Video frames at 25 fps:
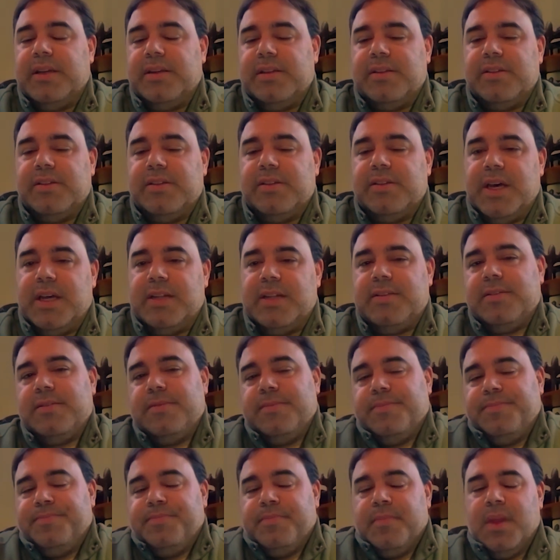And so
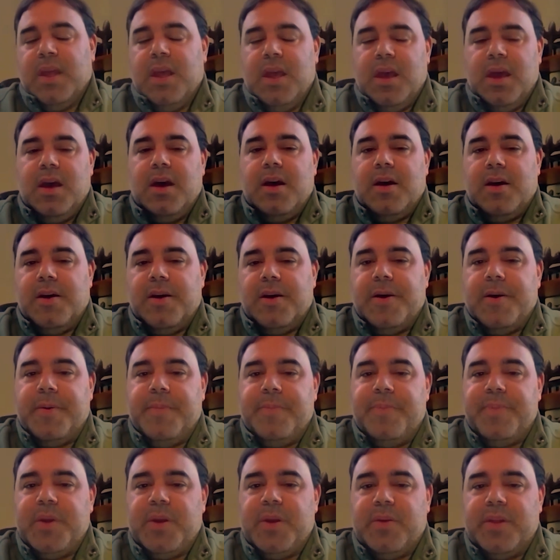that's
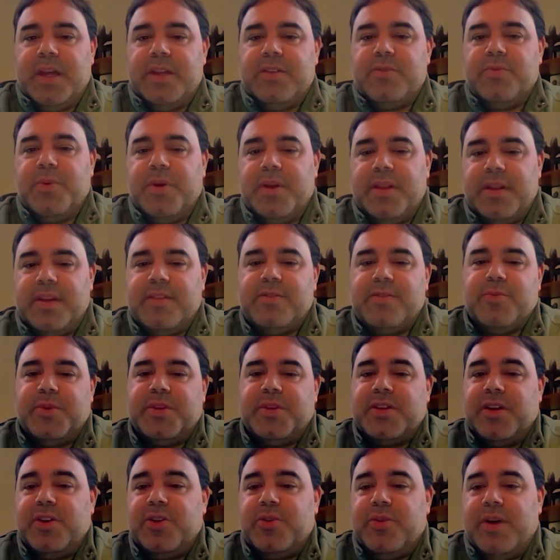what's
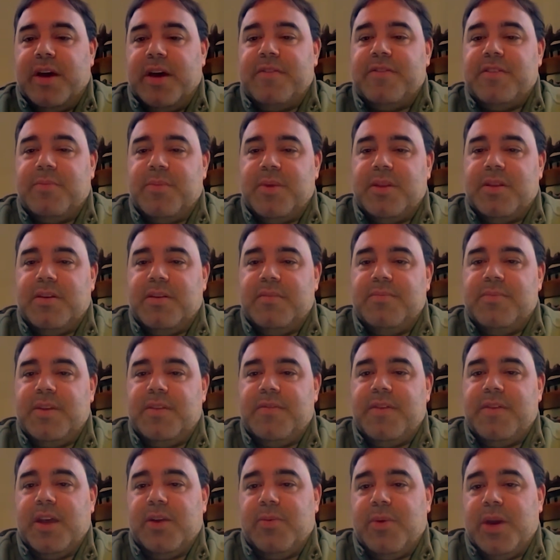going to drive some of the
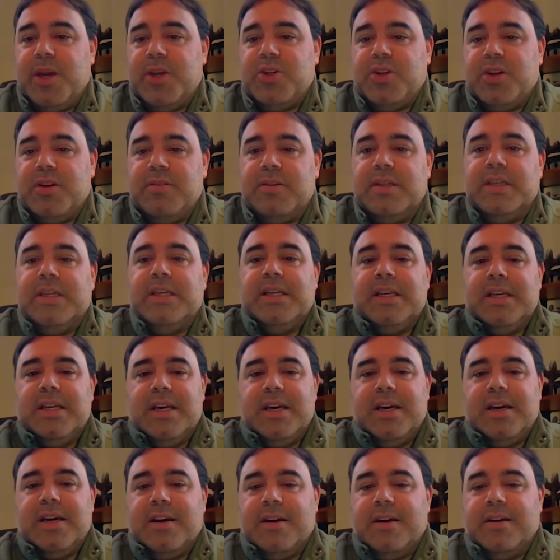valuation
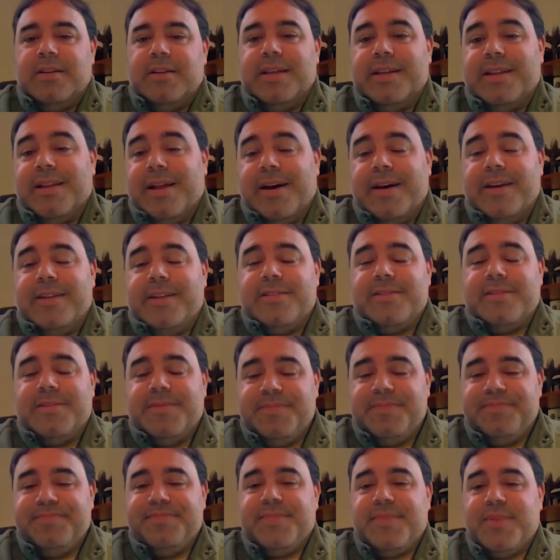declines
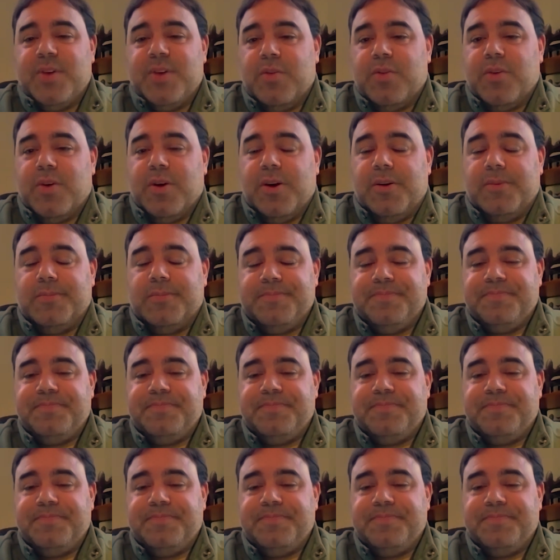overall.